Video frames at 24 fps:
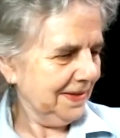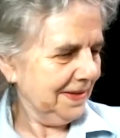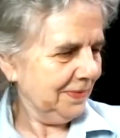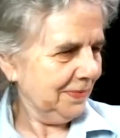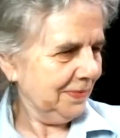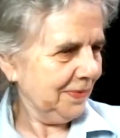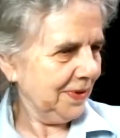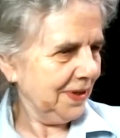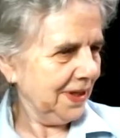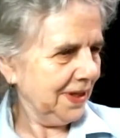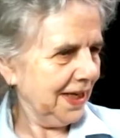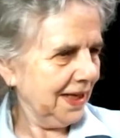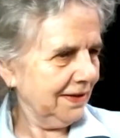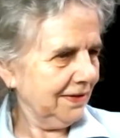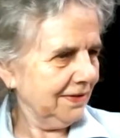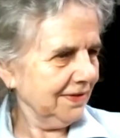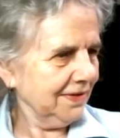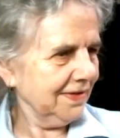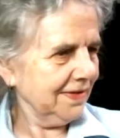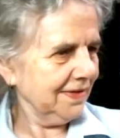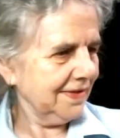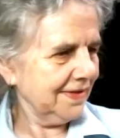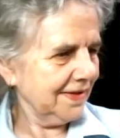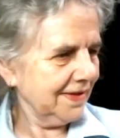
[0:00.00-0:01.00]
What
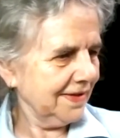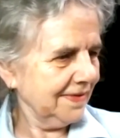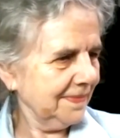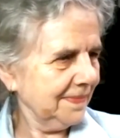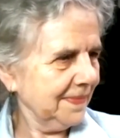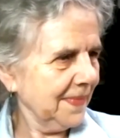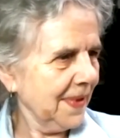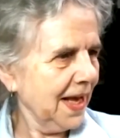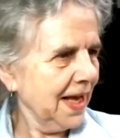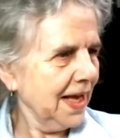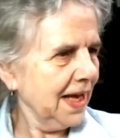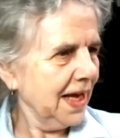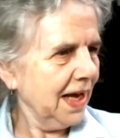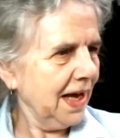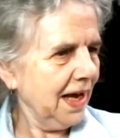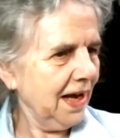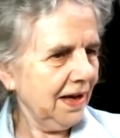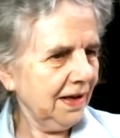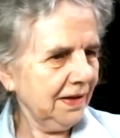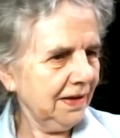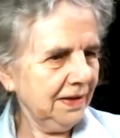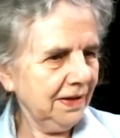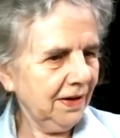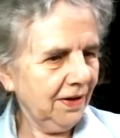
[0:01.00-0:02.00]
else?
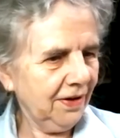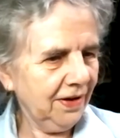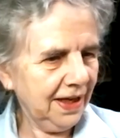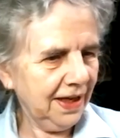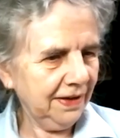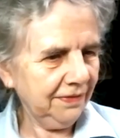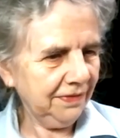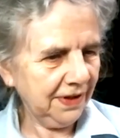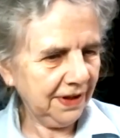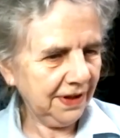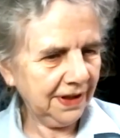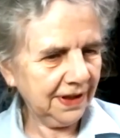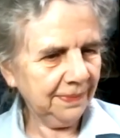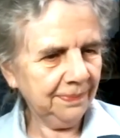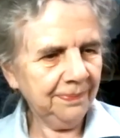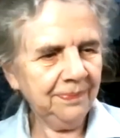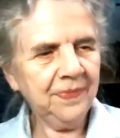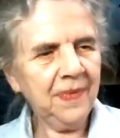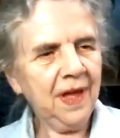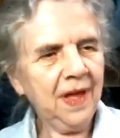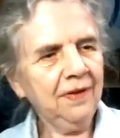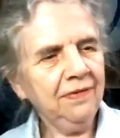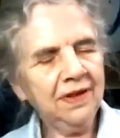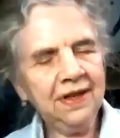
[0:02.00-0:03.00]
And
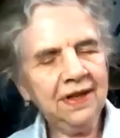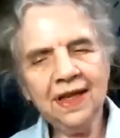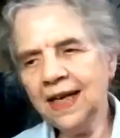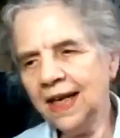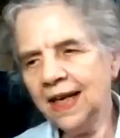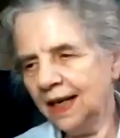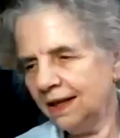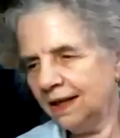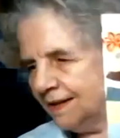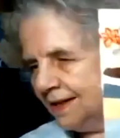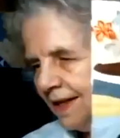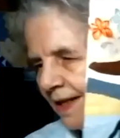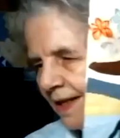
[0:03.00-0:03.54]
everything else